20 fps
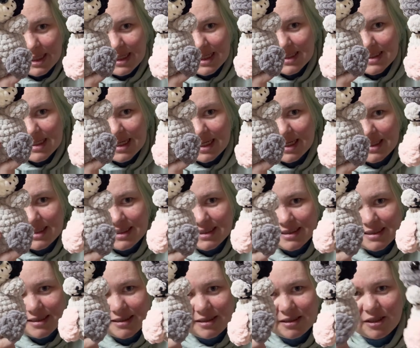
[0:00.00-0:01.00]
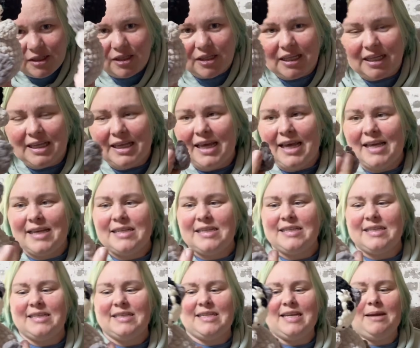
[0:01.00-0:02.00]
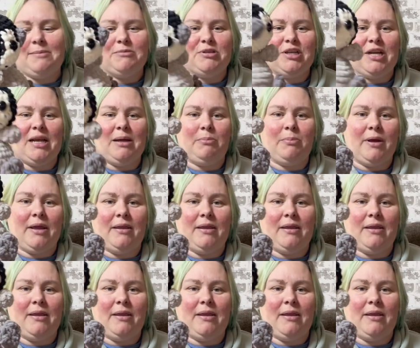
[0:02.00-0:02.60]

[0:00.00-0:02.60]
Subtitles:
his head doesn't look like it has the same shape,